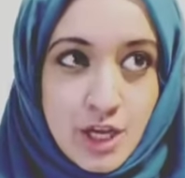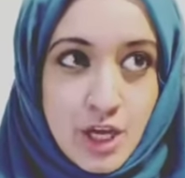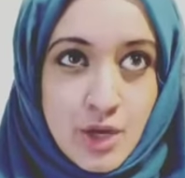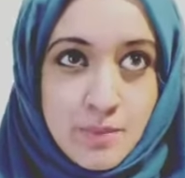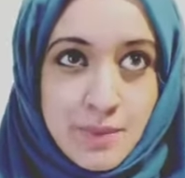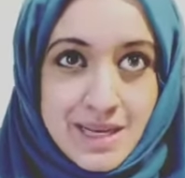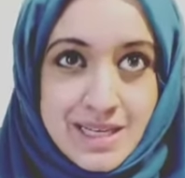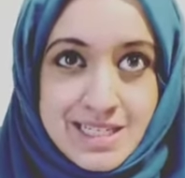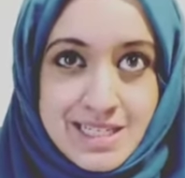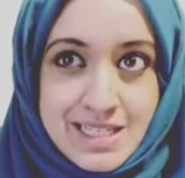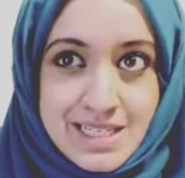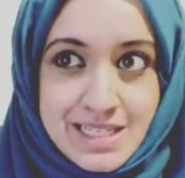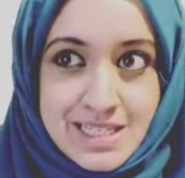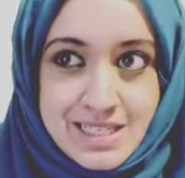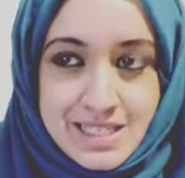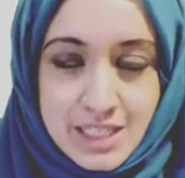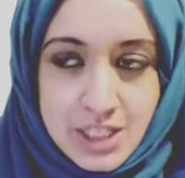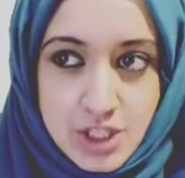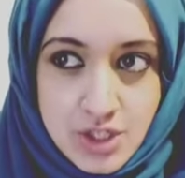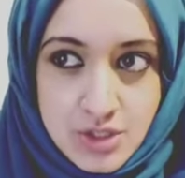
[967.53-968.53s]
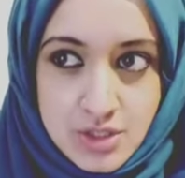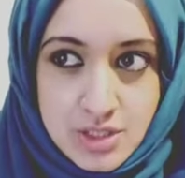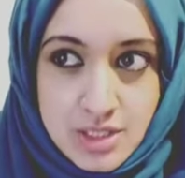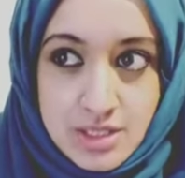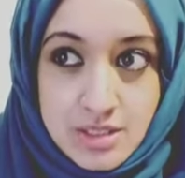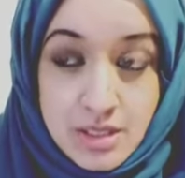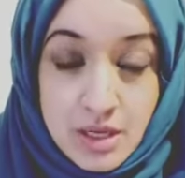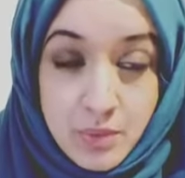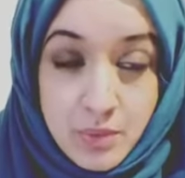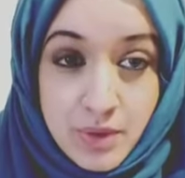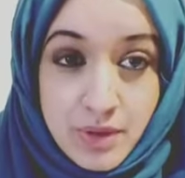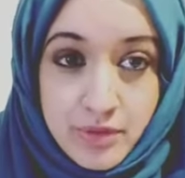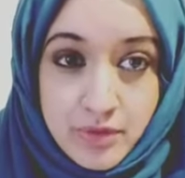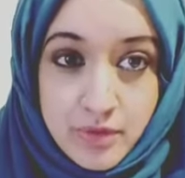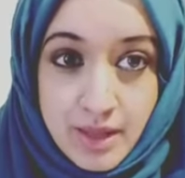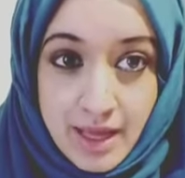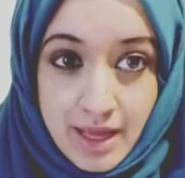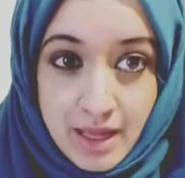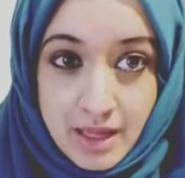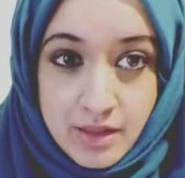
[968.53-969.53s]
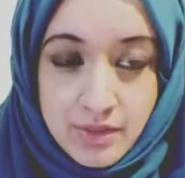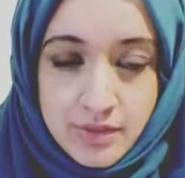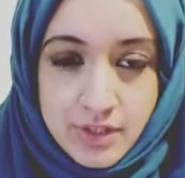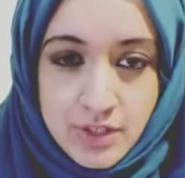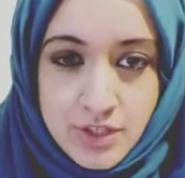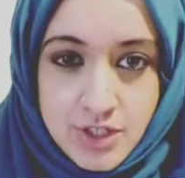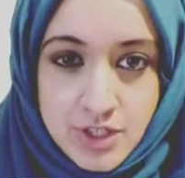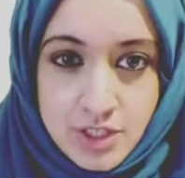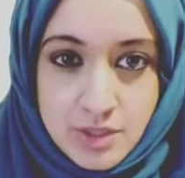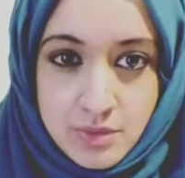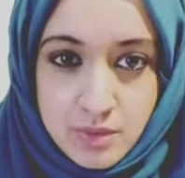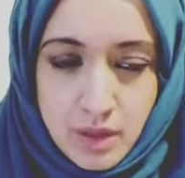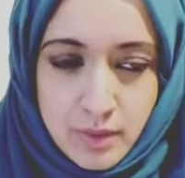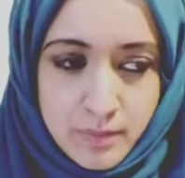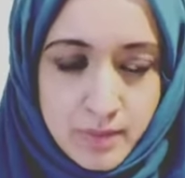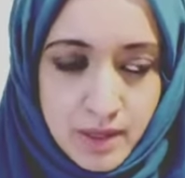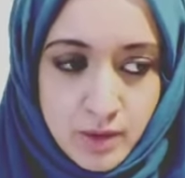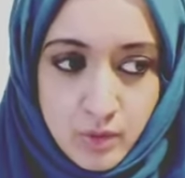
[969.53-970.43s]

My decision, since I went through that health issue, I mean,